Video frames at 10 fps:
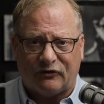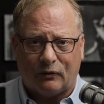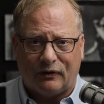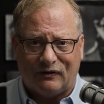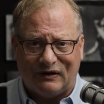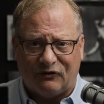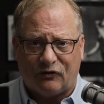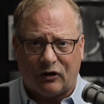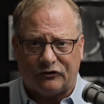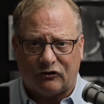It's the way the
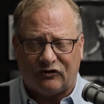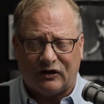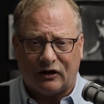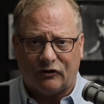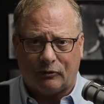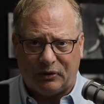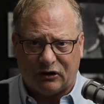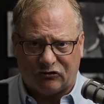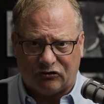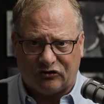defaults are set on the
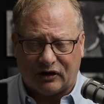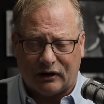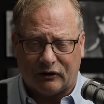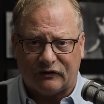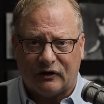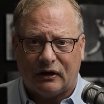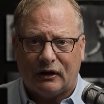picture styles.